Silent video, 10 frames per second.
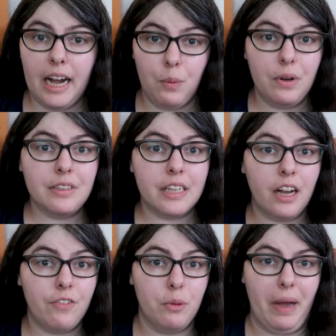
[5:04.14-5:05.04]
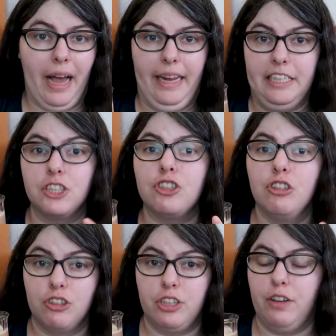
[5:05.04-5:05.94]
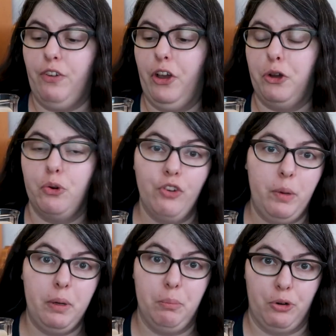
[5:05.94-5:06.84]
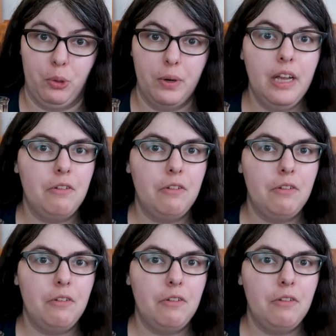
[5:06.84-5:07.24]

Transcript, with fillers: I will say off the bat, it just looks like a very creamy brew.